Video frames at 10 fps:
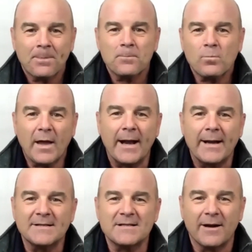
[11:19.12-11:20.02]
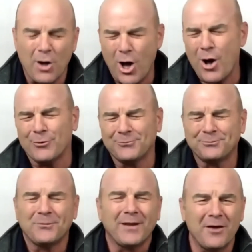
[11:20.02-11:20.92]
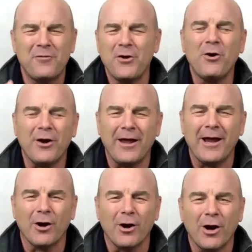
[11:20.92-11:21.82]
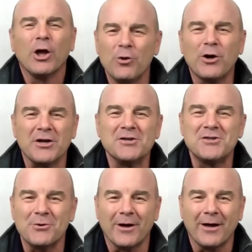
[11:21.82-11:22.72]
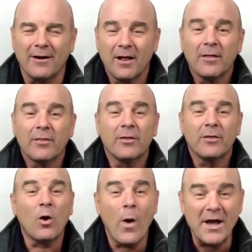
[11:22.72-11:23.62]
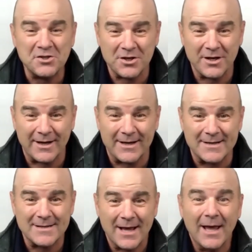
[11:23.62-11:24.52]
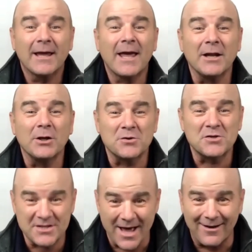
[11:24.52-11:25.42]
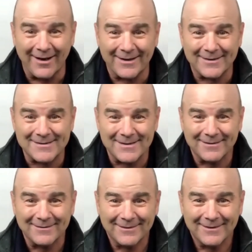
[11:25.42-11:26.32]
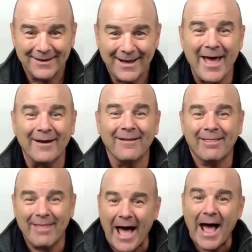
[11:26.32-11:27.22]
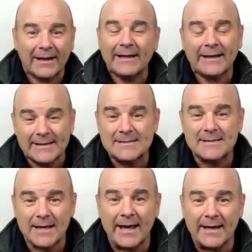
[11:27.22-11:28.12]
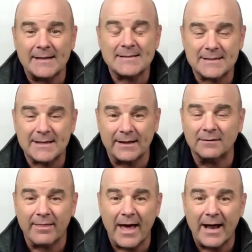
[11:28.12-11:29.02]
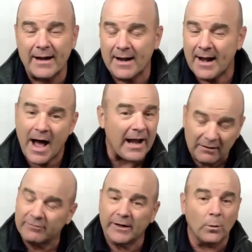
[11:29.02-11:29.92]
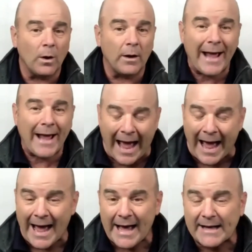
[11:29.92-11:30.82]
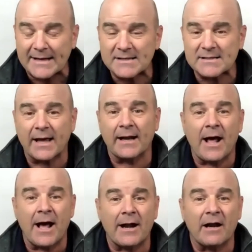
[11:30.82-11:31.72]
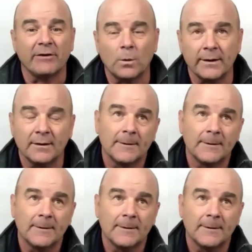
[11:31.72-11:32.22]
And he said, oh, if you're here, you can do it. The question is, can you sell it? And that is a skill that not everyone has and not everyone